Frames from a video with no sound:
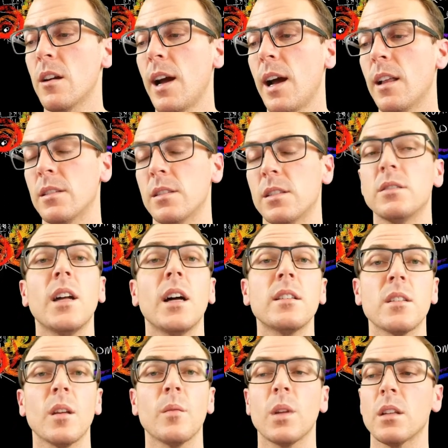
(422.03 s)
Alice has done
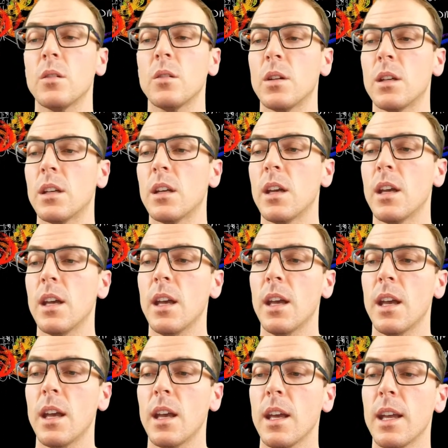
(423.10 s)
something to it.
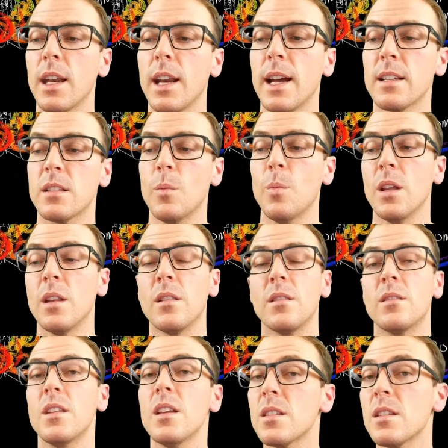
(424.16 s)
It has to be
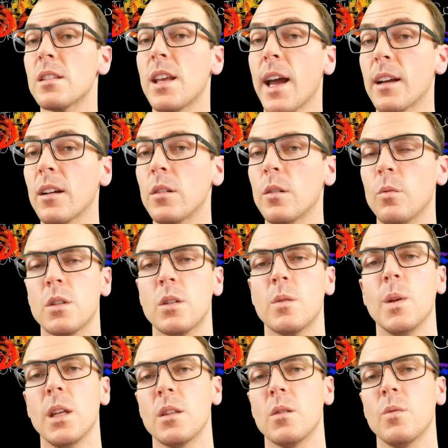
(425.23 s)
disentangled, which
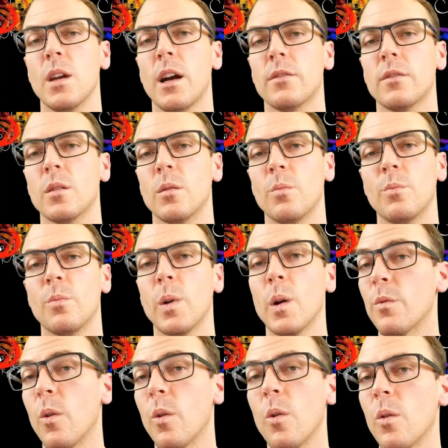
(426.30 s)
means we have to
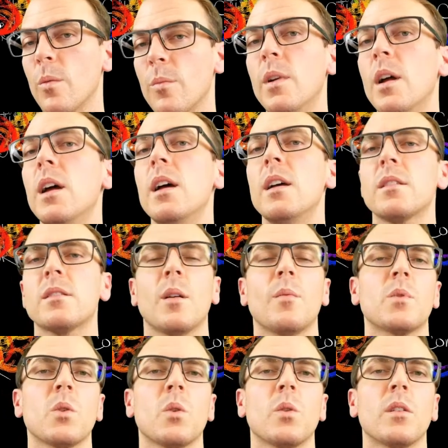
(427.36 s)
perform some
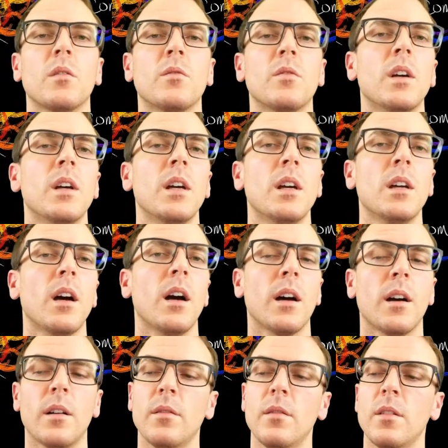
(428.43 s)
sort of
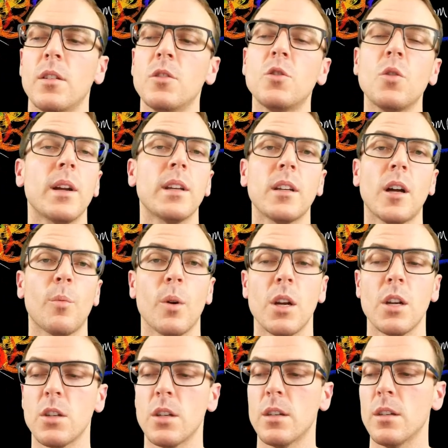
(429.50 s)
joint operation.